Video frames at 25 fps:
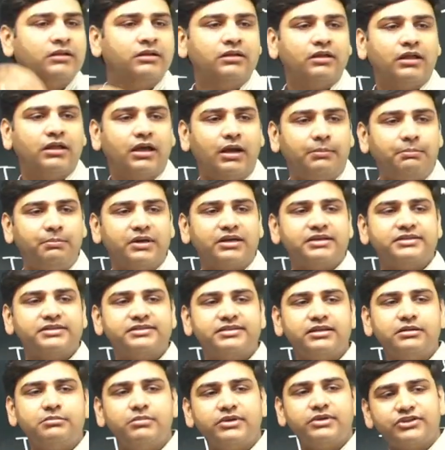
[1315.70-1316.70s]
A
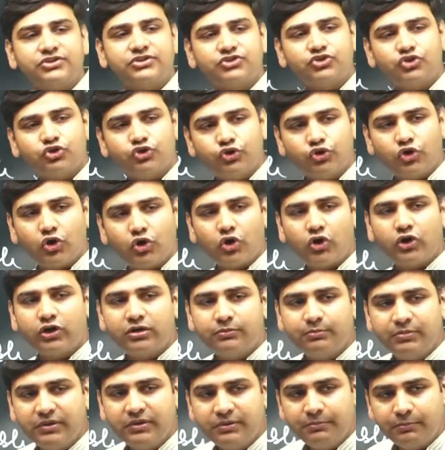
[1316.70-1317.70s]
person must not
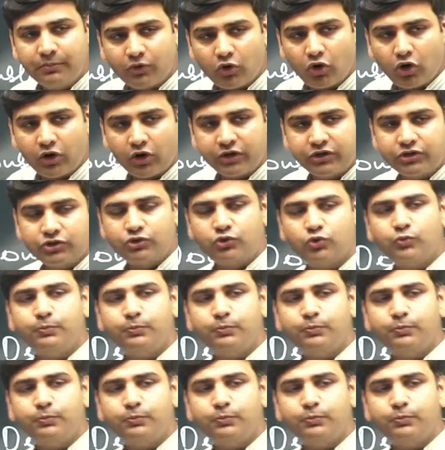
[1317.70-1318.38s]
be brought to